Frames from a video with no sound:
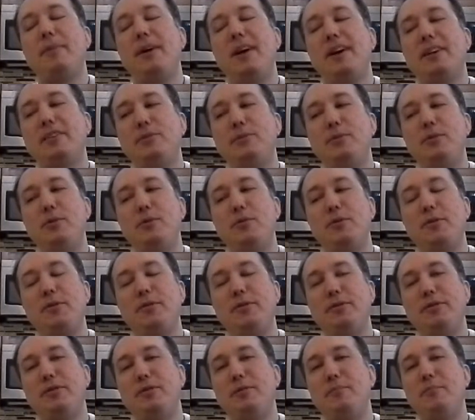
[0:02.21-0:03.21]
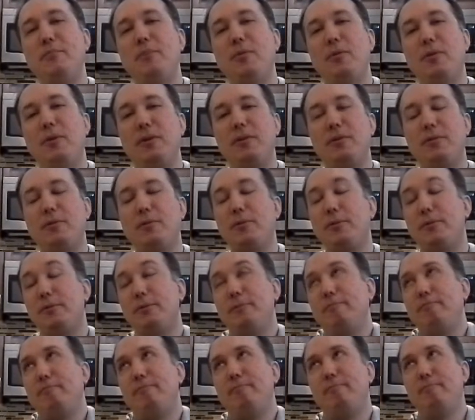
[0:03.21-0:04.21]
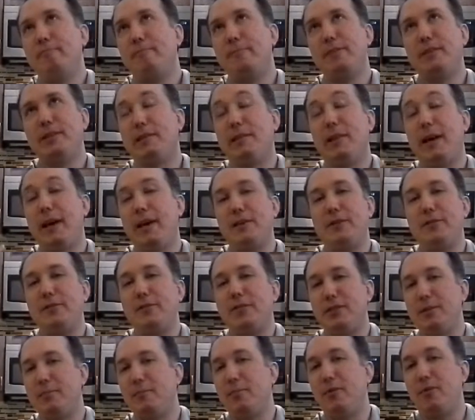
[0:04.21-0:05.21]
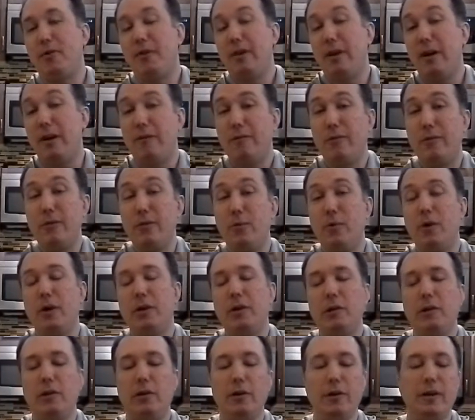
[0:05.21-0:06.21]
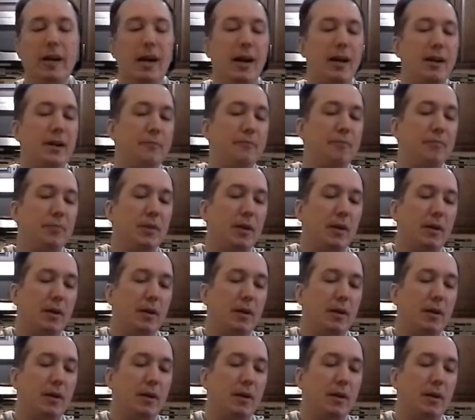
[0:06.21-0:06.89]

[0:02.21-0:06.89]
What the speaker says: back to annoy you some more, or delight you some more, however you want to look at it.